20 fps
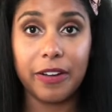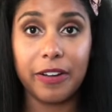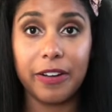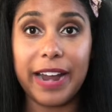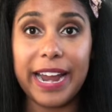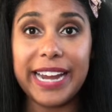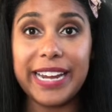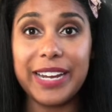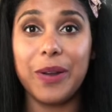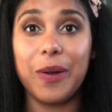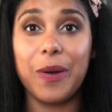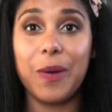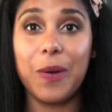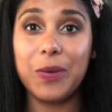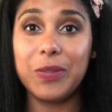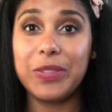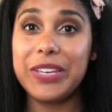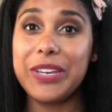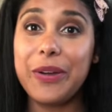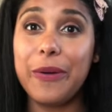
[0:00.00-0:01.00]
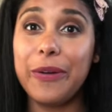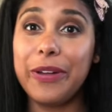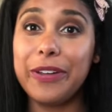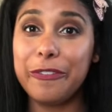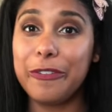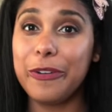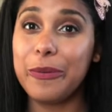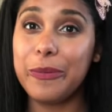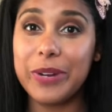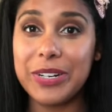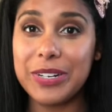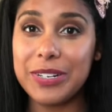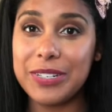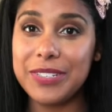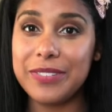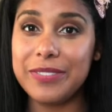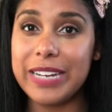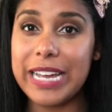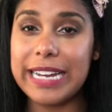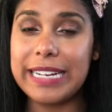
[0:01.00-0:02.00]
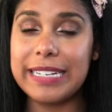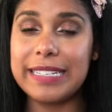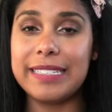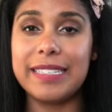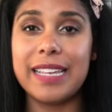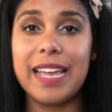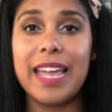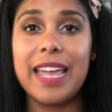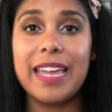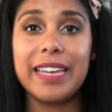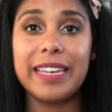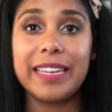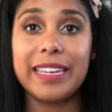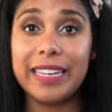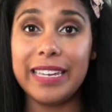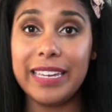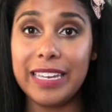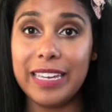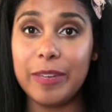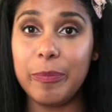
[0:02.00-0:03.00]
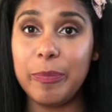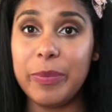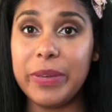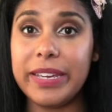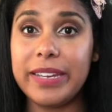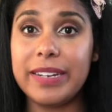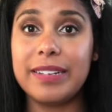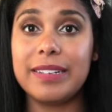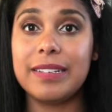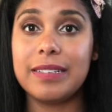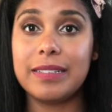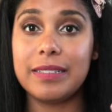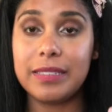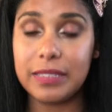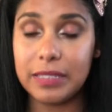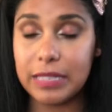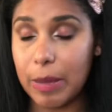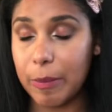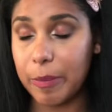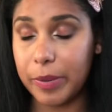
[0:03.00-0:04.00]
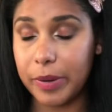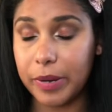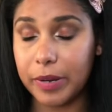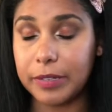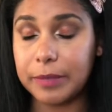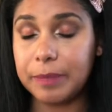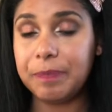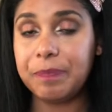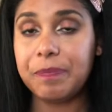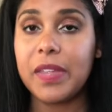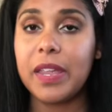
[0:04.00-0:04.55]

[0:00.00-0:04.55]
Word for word: All right, you're only going for one or two nights. Keep it simple.